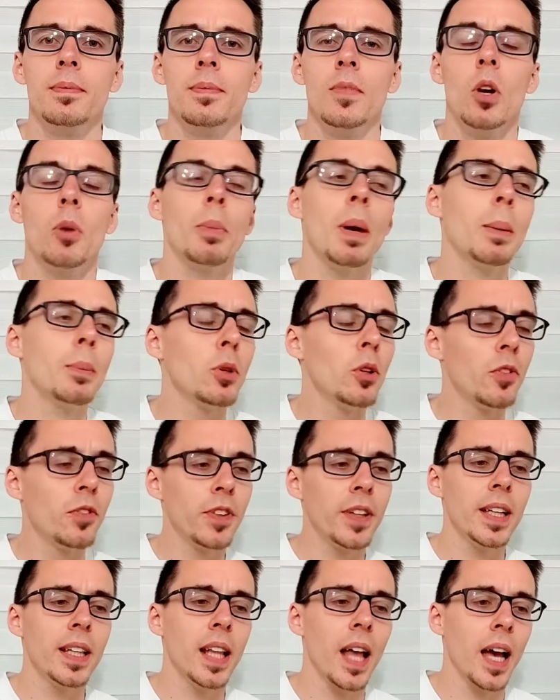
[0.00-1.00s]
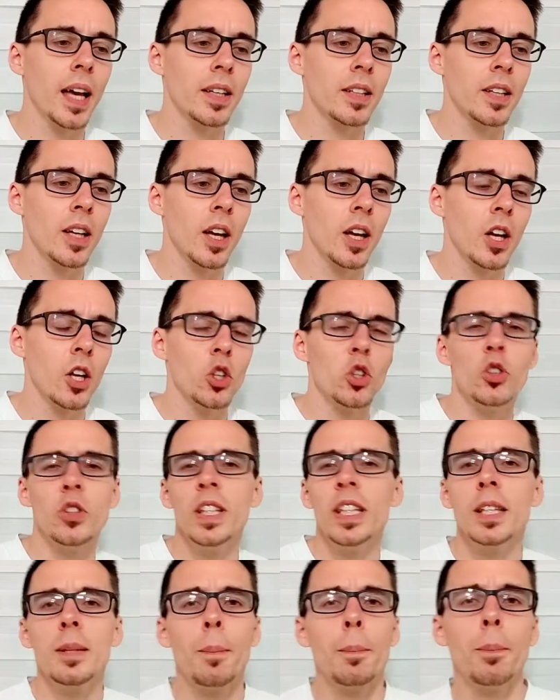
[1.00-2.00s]
Or maybe you feel like you
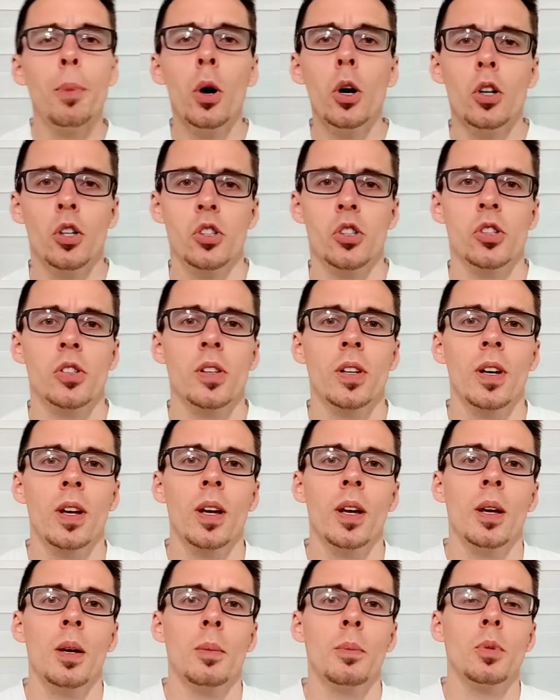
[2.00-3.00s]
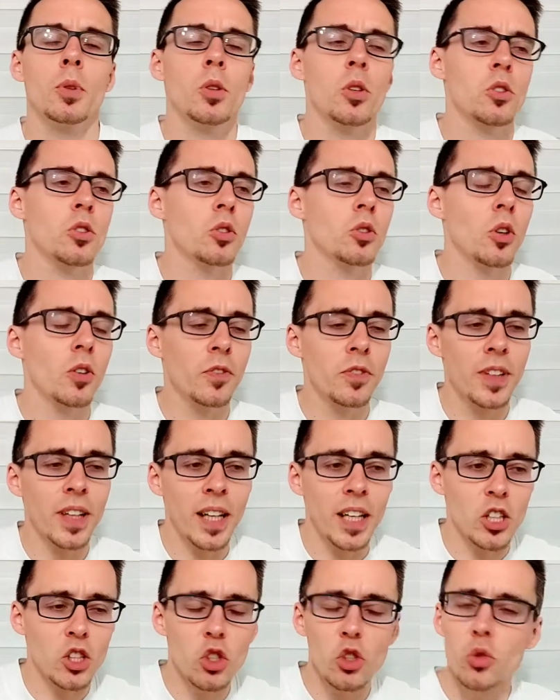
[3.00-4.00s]
need a push because you don't feel
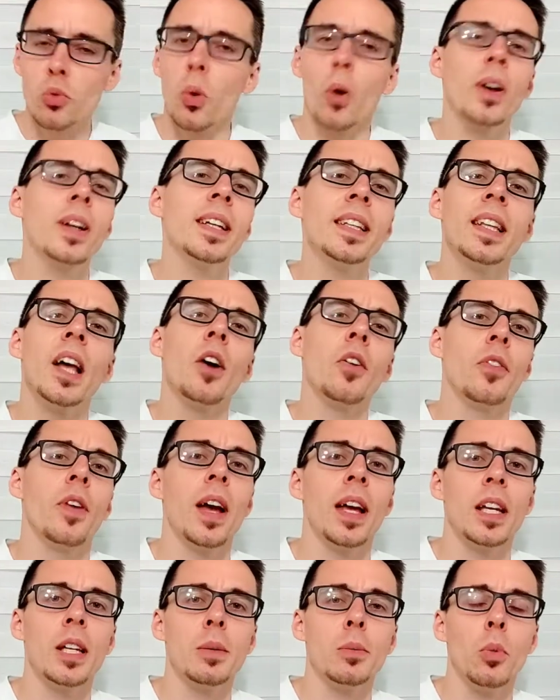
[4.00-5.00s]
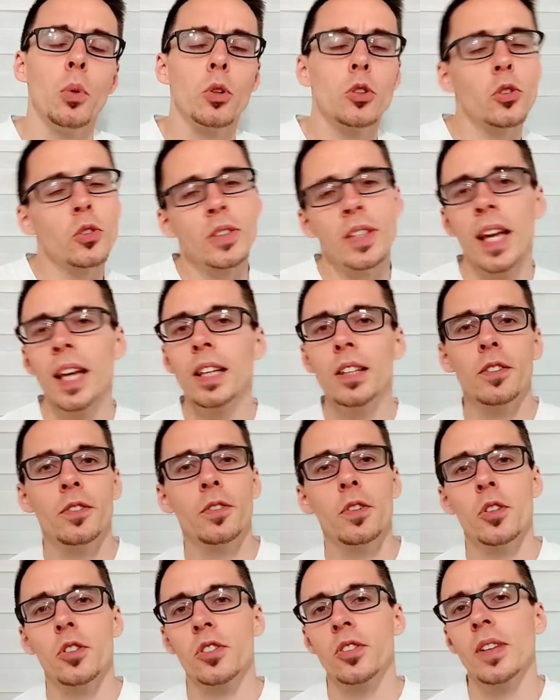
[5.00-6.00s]
like strong enough anymore to take the
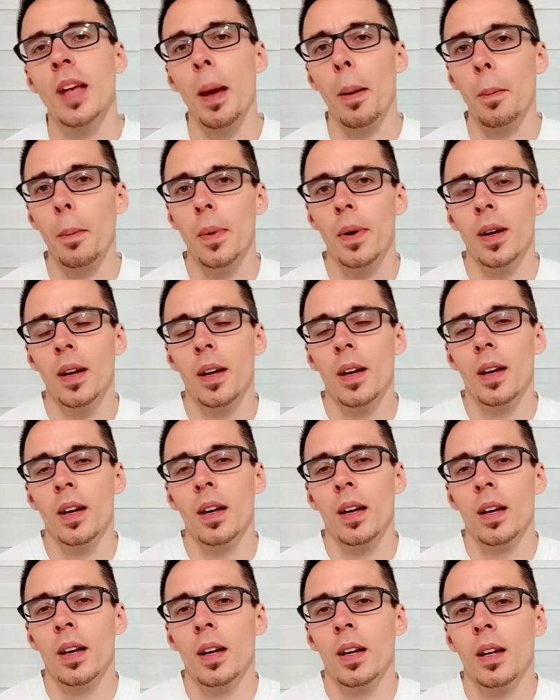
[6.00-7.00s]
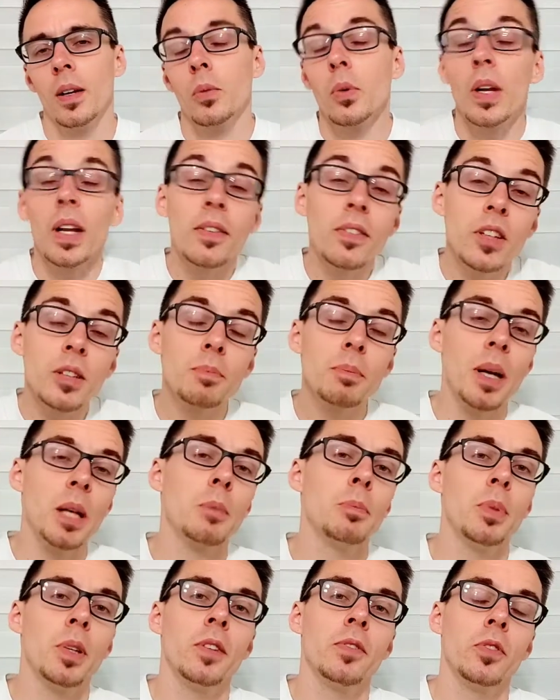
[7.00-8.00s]
first step. Whatever it
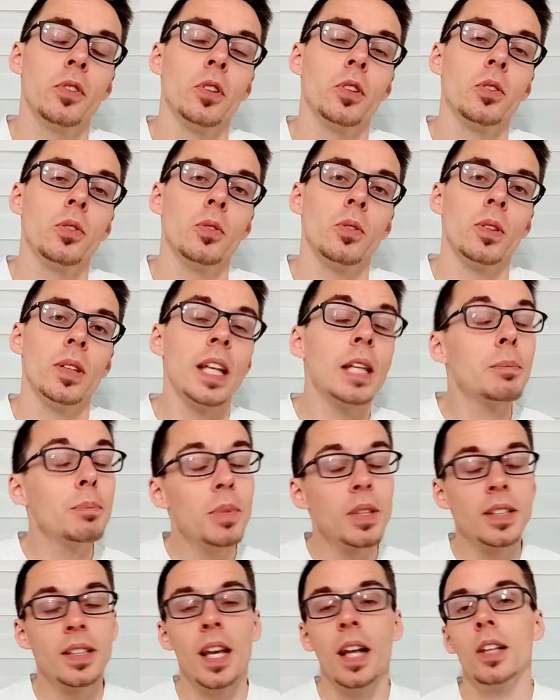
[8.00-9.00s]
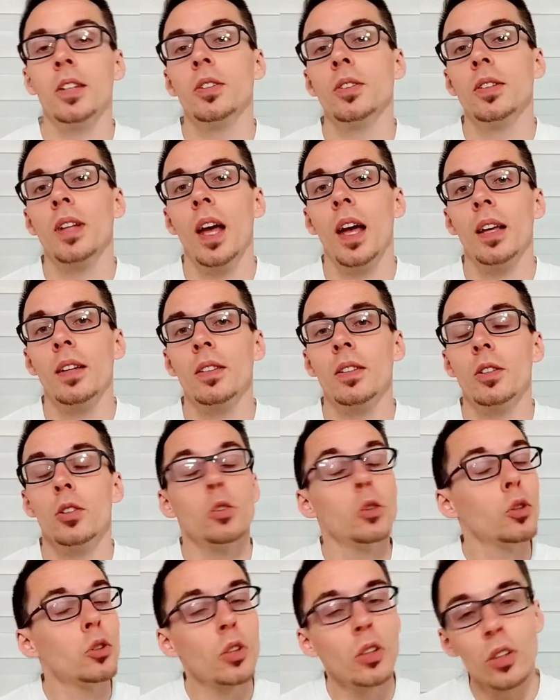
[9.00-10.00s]
might be for you, let me tell you that
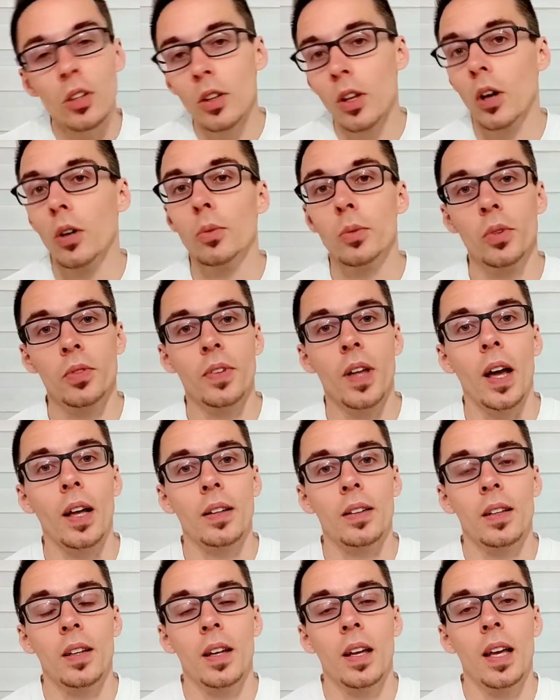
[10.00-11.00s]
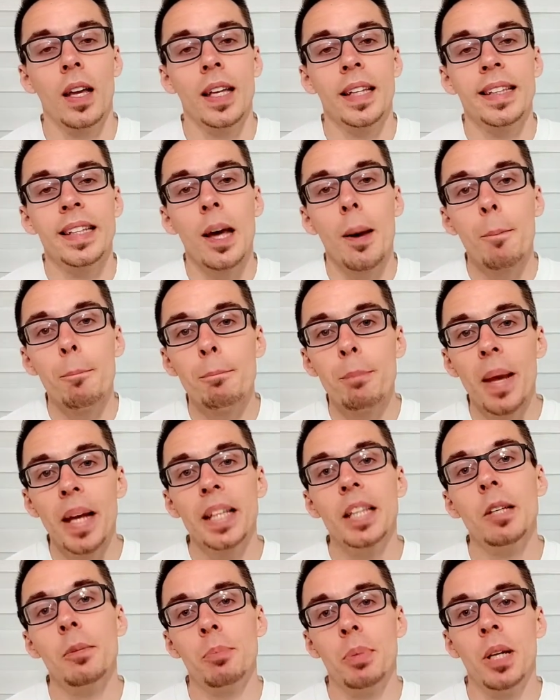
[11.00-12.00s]
you're not alone with that. There are
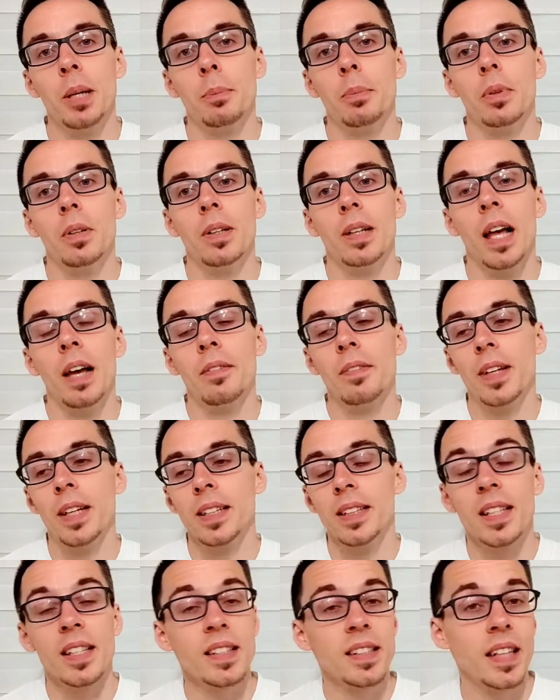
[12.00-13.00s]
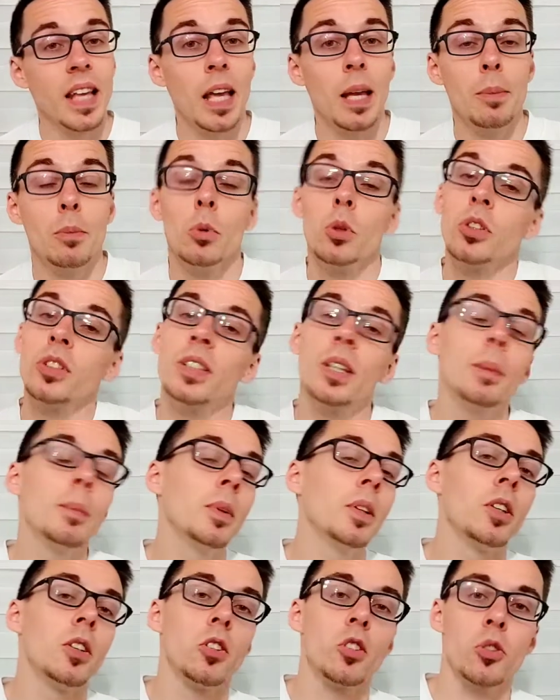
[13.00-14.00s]
many people having the same or
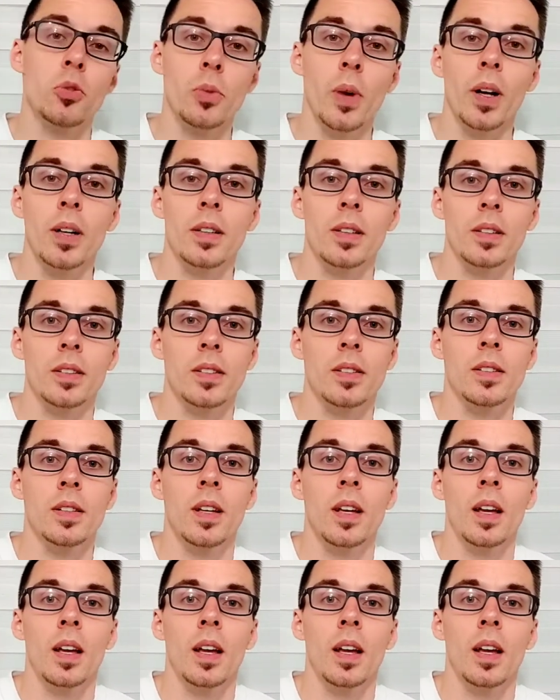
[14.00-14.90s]
similar struggles.